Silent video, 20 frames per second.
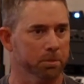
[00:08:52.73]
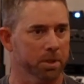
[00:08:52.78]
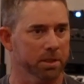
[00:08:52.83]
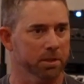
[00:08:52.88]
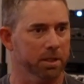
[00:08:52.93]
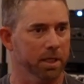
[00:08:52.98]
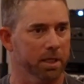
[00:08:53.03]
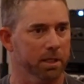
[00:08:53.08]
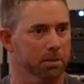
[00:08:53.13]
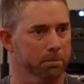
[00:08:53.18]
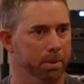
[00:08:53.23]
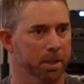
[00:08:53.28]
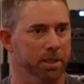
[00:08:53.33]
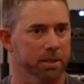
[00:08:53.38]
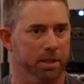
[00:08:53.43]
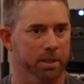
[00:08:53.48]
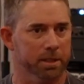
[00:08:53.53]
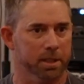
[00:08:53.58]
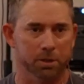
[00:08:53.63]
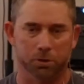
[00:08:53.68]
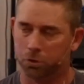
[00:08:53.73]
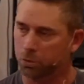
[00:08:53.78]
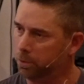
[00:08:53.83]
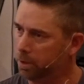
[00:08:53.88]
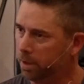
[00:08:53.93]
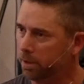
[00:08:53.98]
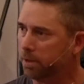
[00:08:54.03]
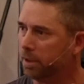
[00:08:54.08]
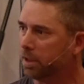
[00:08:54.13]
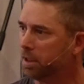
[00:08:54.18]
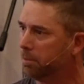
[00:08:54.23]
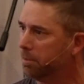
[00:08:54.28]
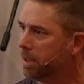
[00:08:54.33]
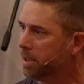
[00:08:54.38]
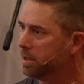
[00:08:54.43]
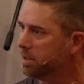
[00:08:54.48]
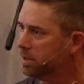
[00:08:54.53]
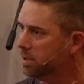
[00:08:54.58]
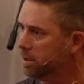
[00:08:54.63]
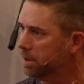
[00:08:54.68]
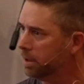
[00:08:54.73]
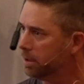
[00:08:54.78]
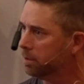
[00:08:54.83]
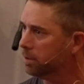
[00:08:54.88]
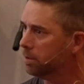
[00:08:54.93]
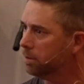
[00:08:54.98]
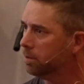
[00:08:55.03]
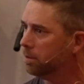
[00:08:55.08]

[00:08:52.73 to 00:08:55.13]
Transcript: that Dan Pena can do anything about his sin.